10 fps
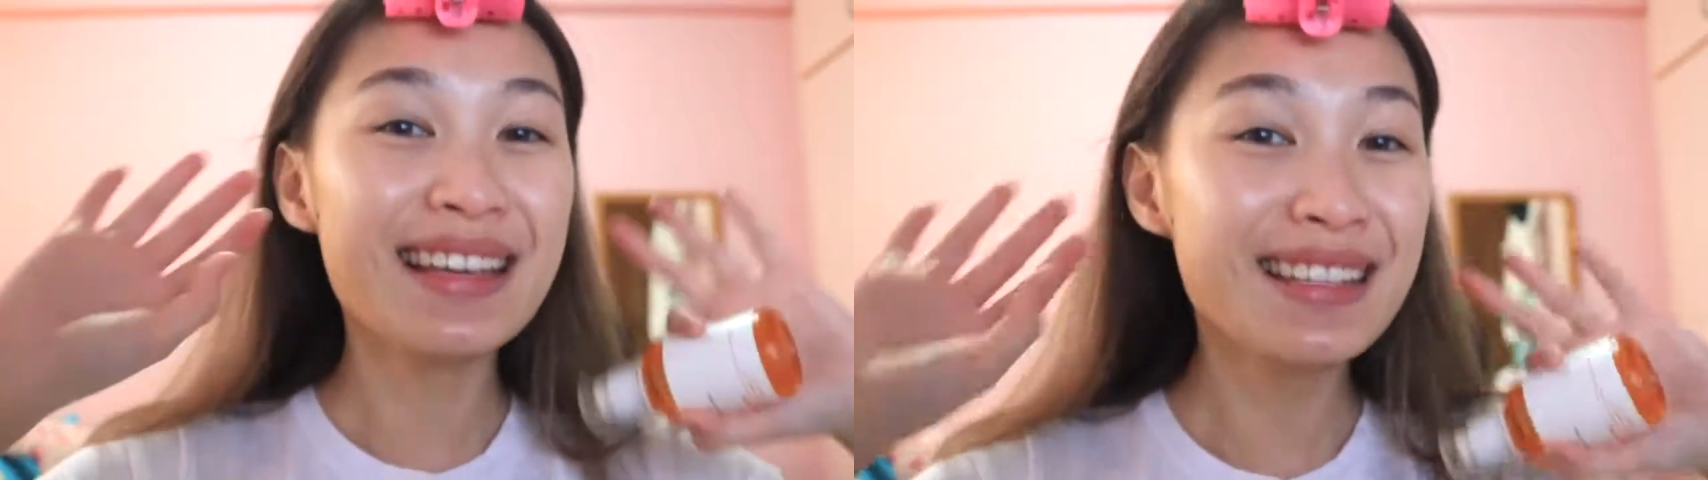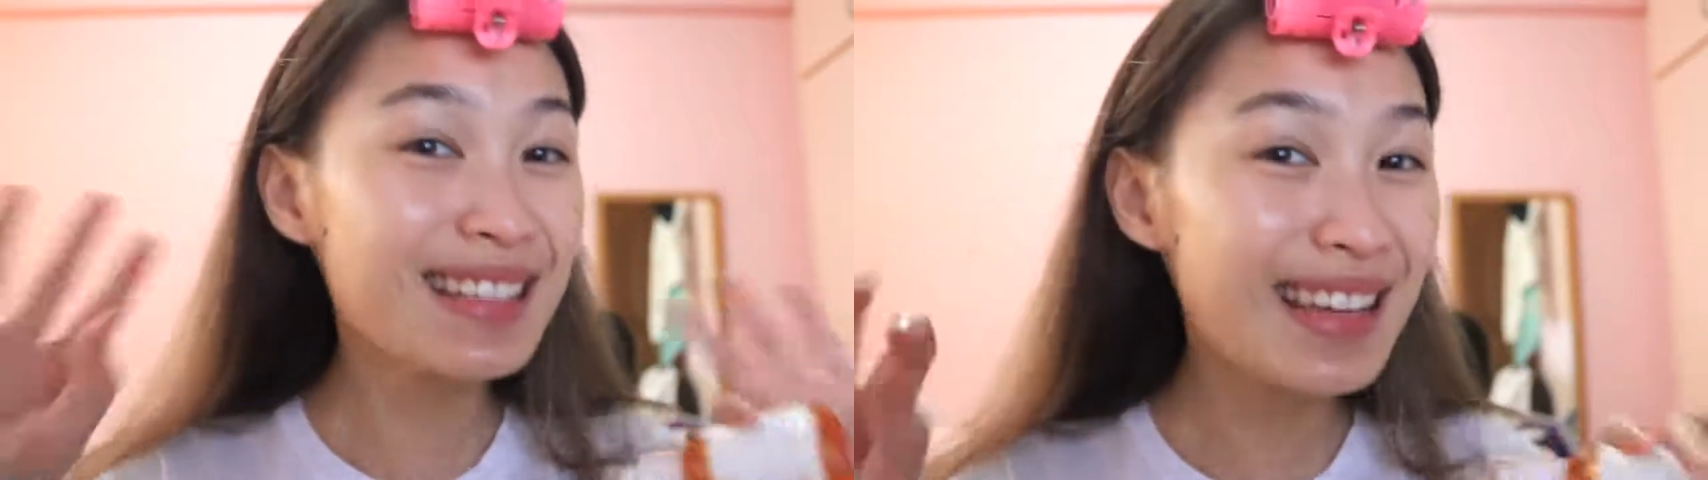
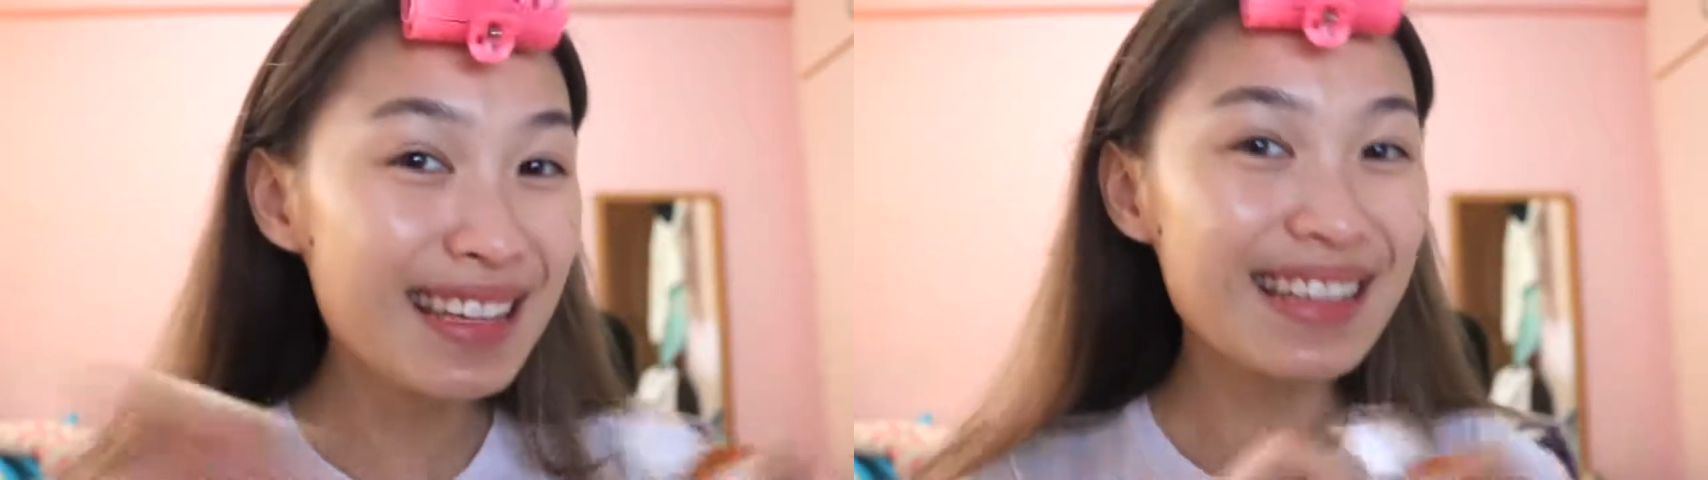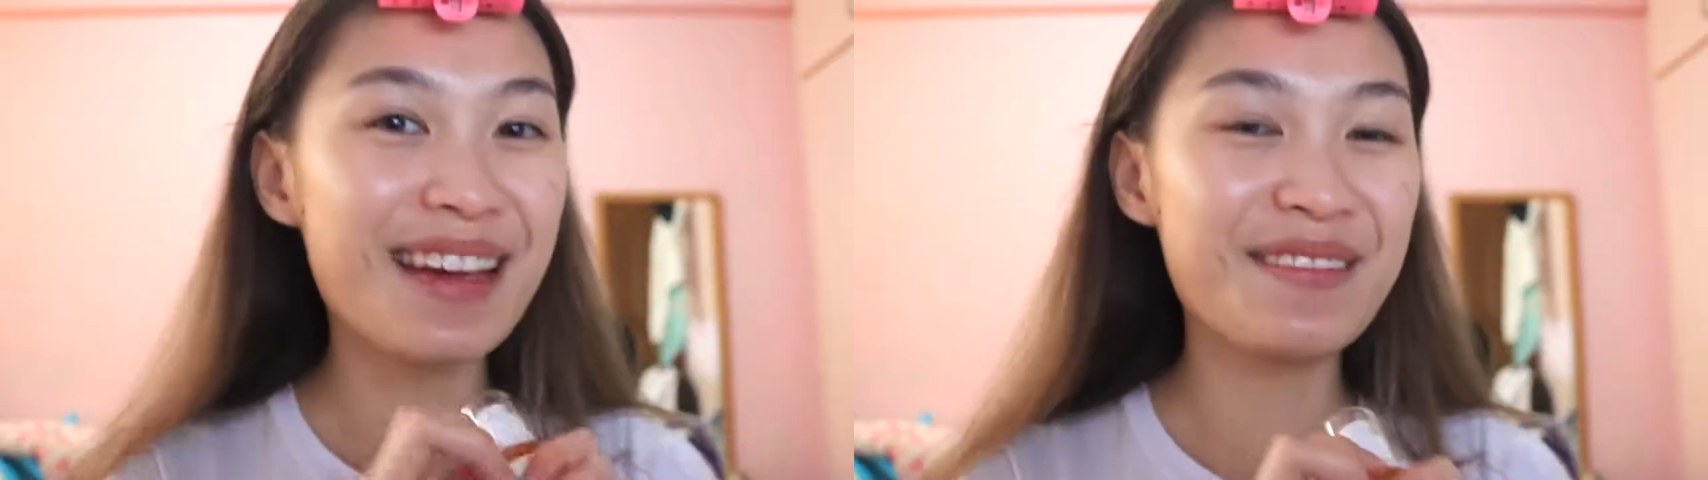
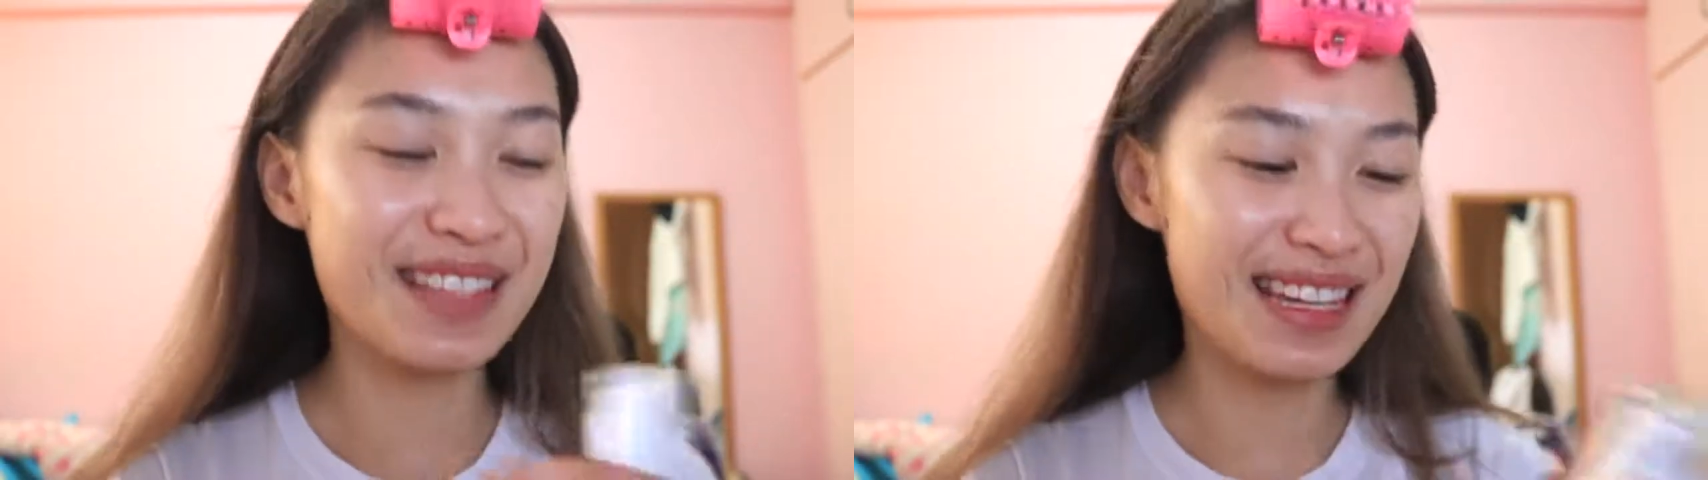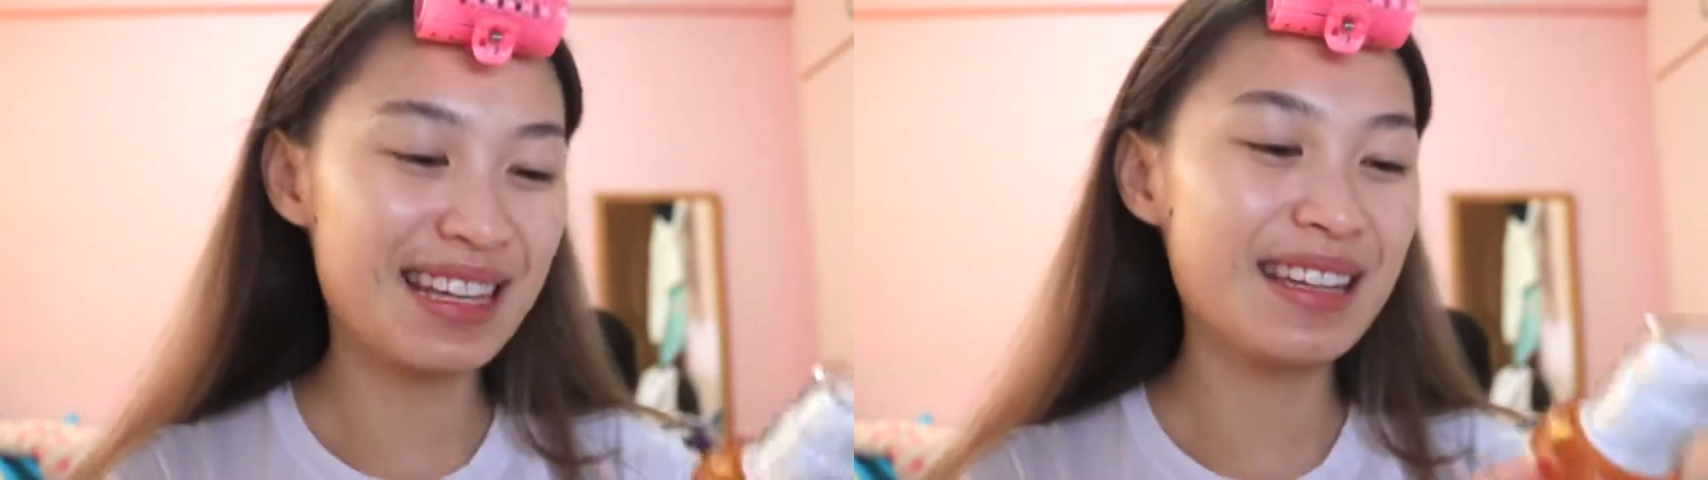skincare
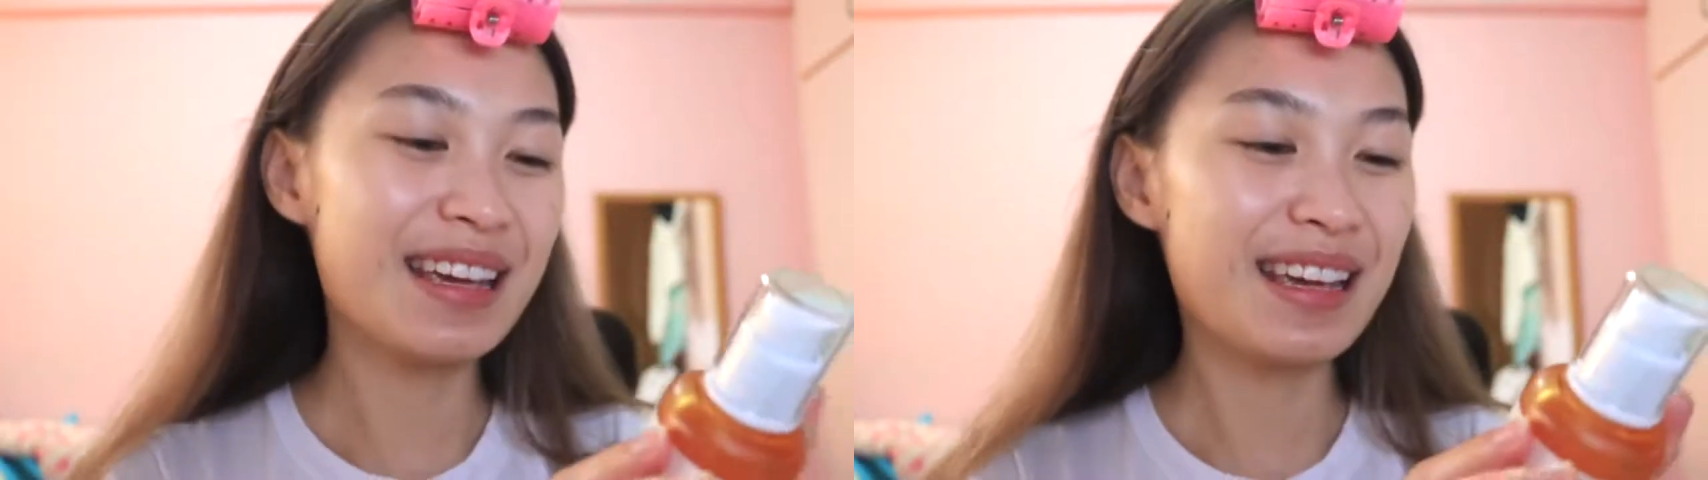routine